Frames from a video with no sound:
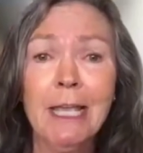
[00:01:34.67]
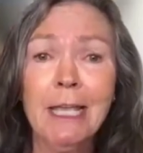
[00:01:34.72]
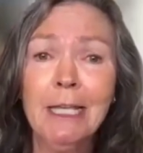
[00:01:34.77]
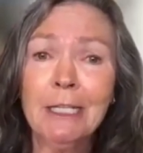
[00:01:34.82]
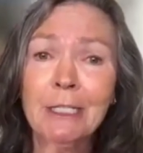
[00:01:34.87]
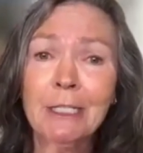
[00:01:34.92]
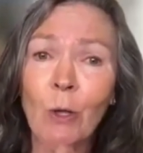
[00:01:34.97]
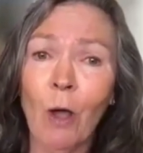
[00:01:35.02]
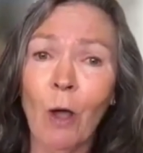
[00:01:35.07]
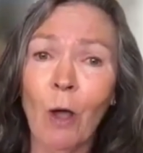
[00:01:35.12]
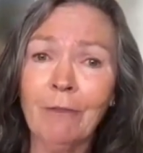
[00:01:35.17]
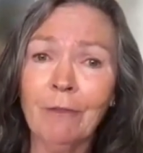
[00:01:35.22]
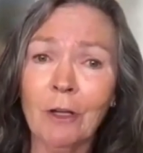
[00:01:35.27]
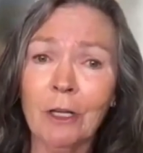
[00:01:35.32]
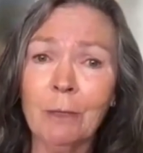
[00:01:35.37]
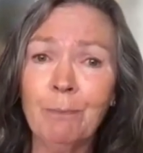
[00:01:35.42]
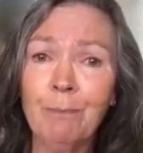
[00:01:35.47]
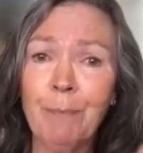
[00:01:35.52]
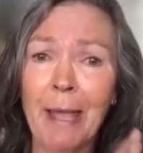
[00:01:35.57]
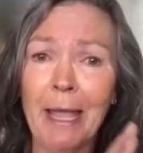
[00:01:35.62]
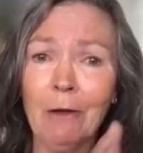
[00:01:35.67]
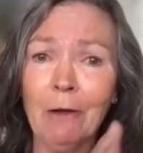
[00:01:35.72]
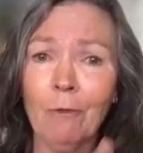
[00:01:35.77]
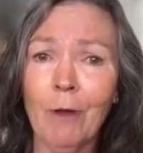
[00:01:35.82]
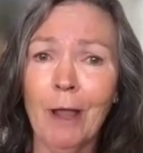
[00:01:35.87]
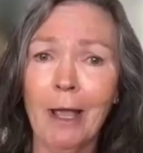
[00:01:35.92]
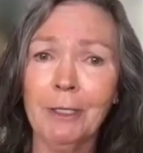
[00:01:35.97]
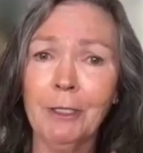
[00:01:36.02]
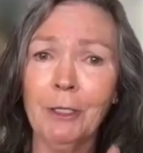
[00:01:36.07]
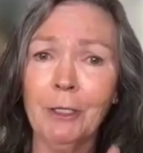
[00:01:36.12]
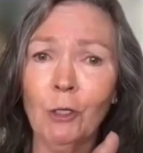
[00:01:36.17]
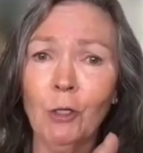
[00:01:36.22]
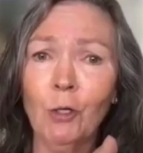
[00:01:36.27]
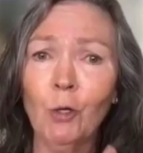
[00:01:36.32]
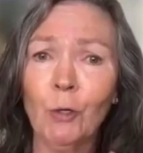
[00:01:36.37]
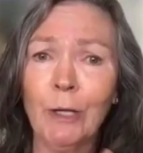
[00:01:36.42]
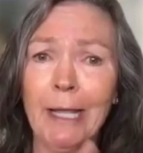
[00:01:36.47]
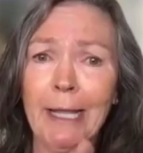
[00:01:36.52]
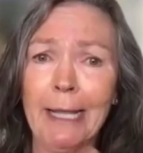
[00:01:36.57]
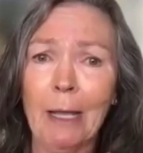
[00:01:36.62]
So I've got a background in
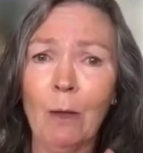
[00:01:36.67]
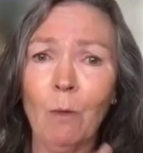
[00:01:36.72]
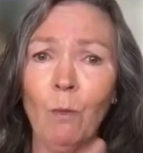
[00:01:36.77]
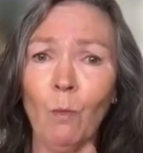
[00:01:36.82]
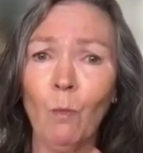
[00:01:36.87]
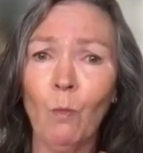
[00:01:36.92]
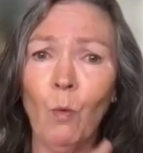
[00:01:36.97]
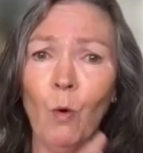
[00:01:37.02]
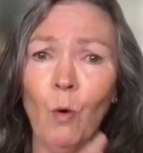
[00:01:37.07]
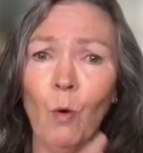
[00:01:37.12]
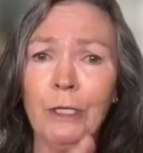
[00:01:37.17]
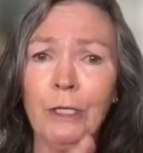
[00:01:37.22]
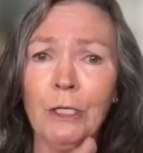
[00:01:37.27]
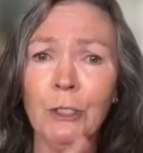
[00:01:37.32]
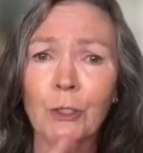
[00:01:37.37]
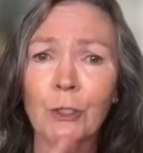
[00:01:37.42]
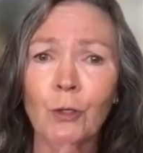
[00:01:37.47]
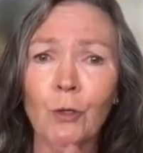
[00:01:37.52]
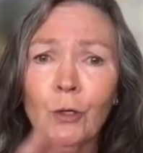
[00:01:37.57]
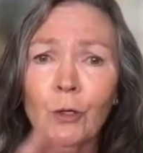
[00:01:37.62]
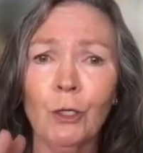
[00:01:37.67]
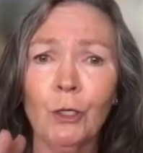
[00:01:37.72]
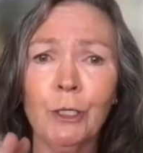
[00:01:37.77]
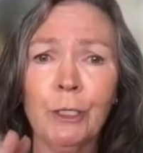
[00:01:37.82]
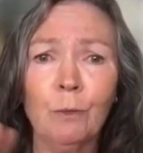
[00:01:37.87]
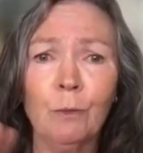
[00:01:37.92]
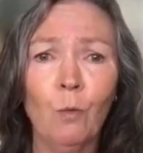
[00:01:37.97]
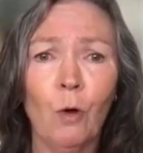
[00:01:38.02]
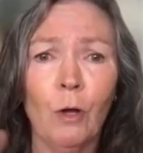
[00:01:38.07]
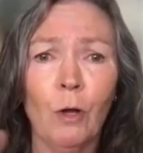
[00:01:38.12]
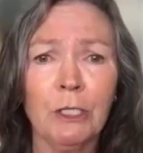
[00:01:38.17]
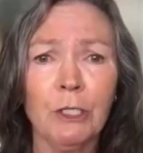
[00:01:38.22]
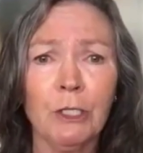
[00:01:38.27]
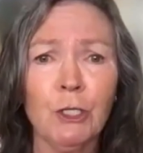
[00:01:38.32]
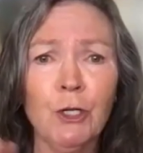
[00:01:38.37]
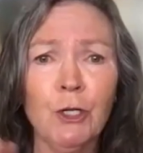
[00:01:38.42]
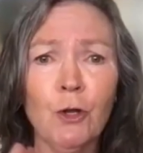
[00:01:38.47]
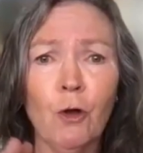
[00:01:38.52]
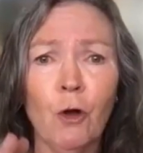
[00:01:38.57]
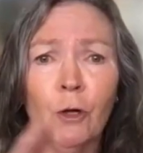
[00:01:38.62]
looking at what is good and what it's
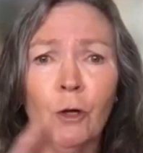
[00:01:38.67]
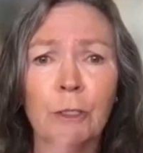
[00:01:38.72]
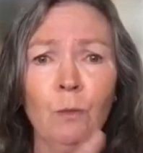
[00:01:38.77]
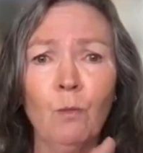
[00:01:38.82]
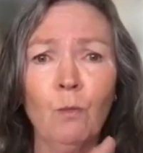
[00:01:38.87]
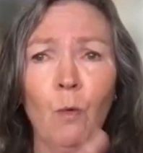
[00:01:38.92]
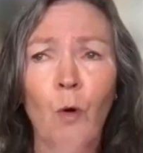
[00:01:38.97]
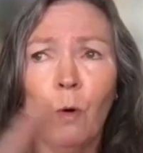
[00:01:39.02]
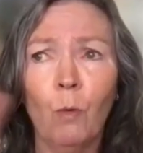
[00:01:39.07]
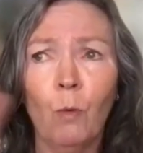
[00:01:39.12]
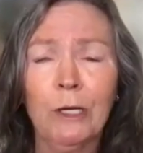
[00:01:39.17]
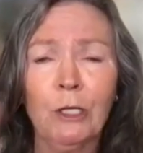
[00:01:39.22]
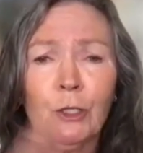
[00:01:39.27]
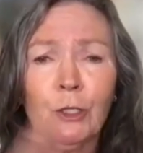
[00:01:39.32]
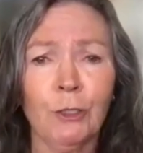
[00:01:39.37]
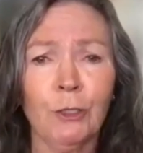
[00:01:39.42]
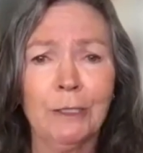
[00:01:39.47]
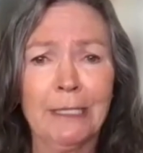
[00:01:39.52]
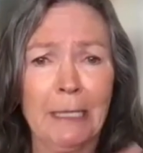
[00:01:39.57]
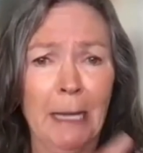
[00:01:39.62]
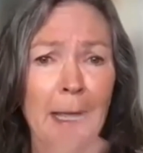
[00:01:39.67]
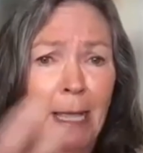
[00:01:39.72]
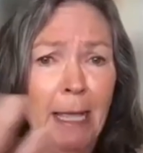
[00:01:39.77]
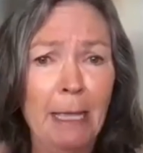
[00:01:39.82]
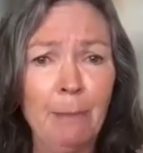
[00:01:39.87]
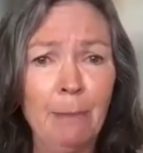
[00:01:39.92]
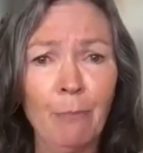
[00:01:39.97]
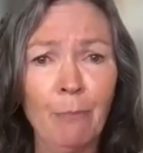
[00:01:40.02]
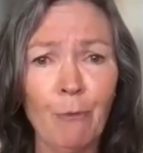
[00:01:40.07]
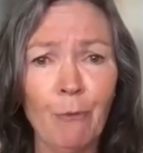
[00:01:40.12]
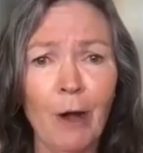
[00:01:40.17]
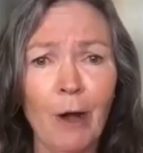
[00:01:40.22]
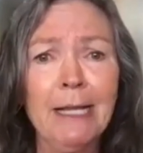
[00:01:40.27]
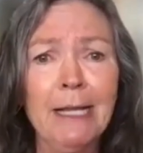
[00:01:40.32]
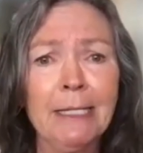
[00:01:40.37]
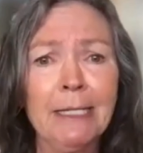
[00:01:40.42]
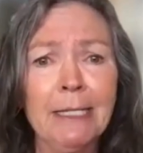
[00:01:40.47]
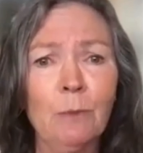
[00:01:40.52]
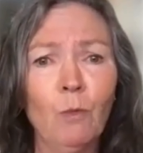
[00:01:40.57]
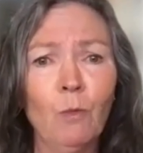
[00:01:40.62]
not, and what we should
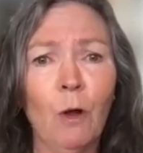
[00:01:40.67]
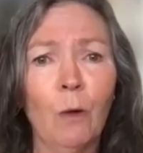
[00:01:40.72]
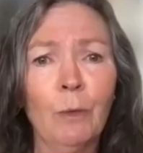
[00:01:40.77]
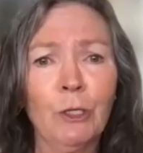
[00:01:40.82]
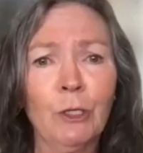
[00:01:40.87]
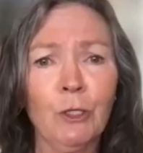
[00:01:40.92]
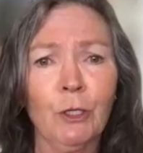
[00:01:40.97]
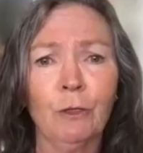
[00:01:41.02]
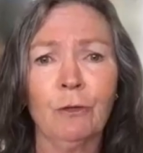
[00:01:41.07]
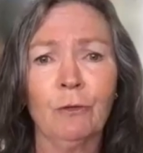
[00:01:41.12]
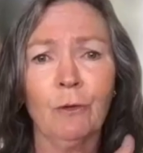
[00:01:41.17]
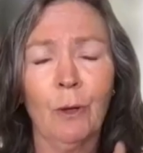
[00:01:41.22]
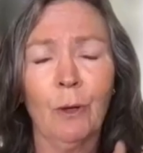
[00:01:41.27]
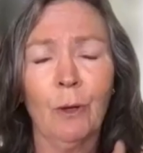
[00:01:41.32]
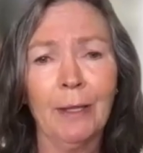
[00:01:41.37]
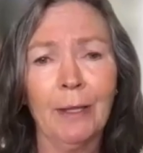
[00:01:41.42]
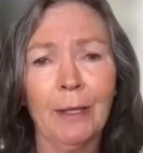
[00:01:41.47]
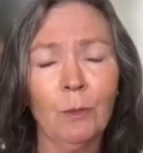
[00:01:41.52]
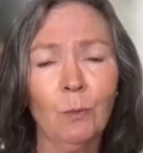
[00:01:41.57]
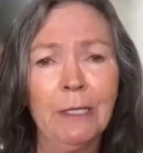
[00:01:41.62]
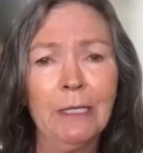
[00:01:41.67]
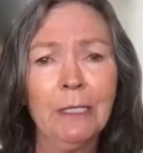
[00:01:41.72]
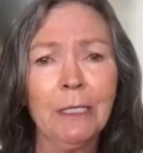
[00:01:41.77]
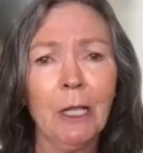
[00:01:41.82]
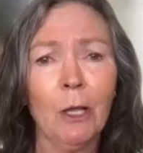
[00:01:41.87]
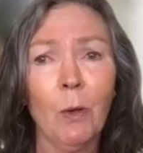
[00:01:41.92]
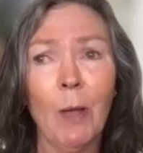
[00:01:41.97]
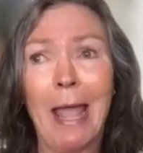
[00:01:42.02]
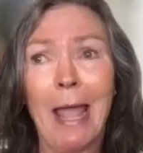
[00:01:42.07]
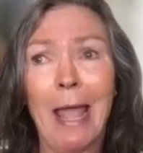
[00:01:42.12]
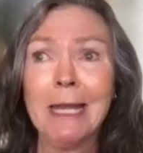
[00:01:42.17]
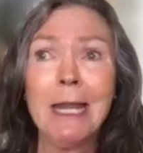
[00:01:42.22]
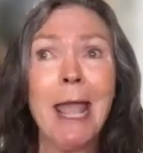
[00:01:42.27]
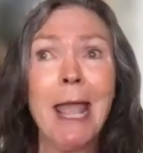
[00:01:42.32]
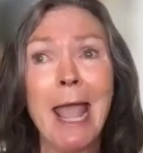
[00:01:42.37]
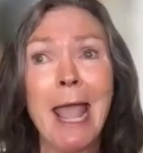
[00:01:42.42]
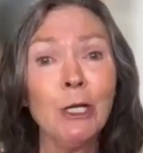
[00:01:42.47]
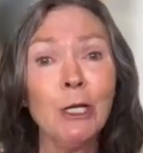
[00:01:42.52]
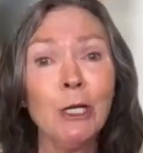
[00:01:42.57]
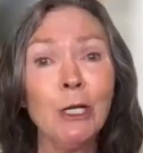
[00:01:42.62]
embrace and what we should throw out the window,
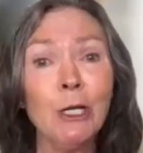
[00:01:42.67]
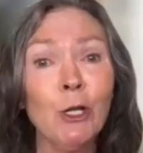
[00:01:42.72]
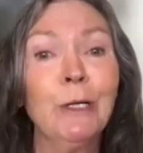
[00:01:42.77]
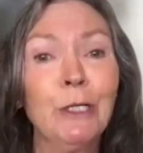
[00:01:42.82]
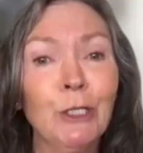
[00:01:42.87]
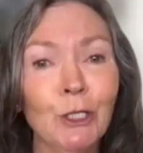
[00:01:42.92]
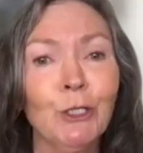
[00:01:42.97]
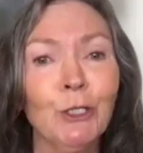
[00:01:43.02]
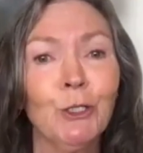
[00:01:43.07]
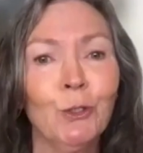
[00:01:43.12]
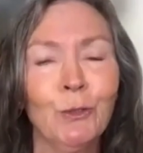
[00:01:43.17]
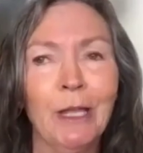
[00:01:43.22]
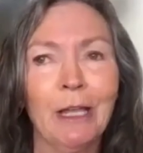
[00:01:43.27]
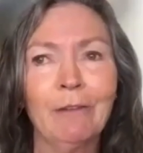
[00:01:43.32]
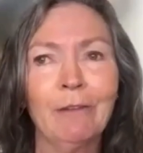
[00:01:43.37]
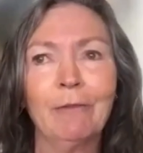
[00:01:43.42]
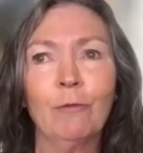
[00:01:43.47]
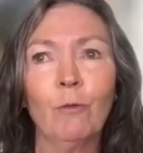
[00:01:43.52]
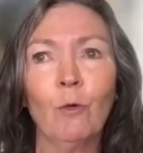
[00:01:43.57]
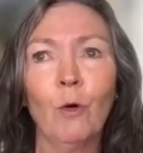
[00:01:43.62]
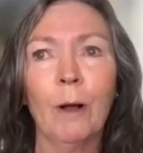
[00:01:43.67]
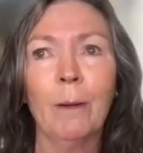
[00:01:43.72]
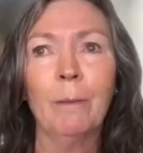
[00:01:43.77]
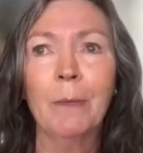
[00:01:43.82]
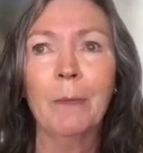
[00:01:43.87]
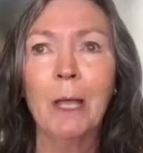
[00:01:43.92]
and who we should do that for.